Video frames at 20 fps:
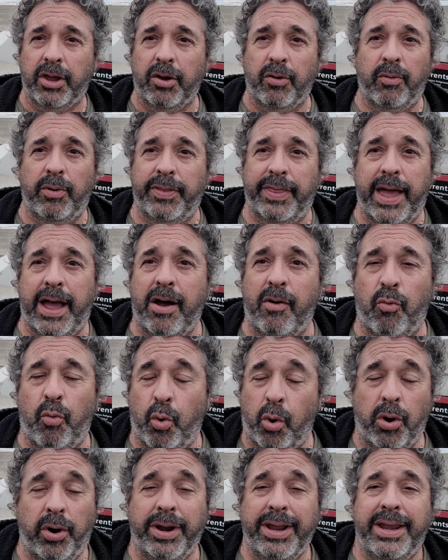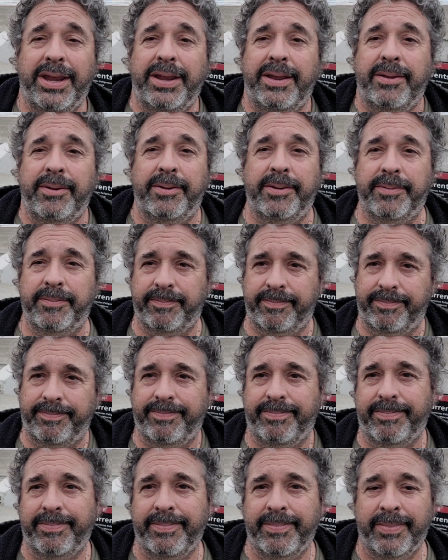without warning
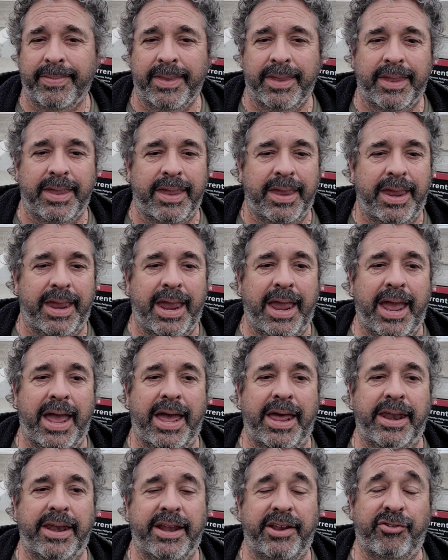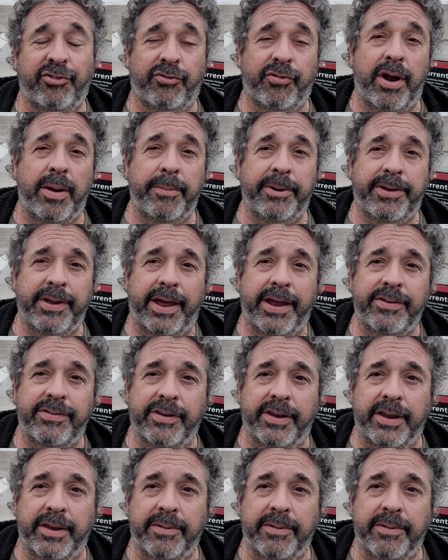and it's traumatizing.